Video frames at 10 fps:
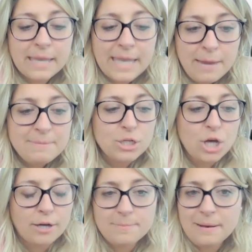can be
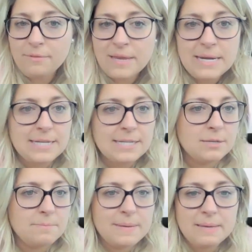talked about. They need
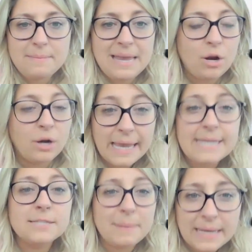to be made on
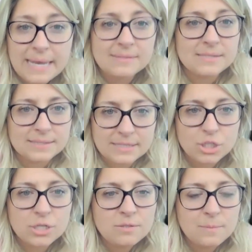case-by-case
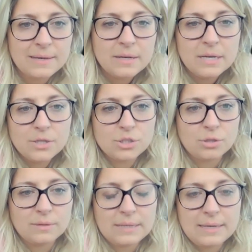decisions. We
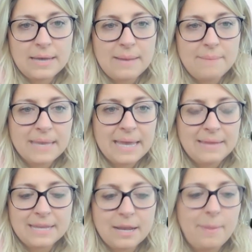certainly
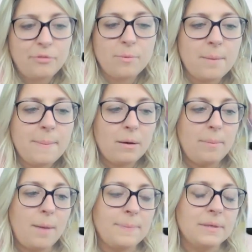can't think about them on a
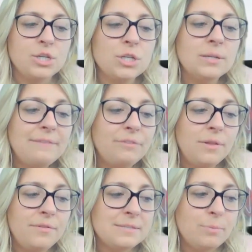population level
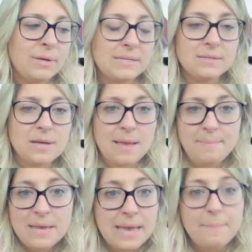at this point in
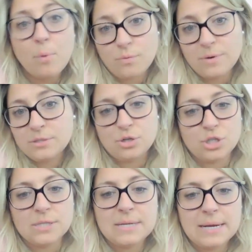time, and more
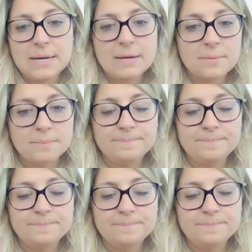research is needed.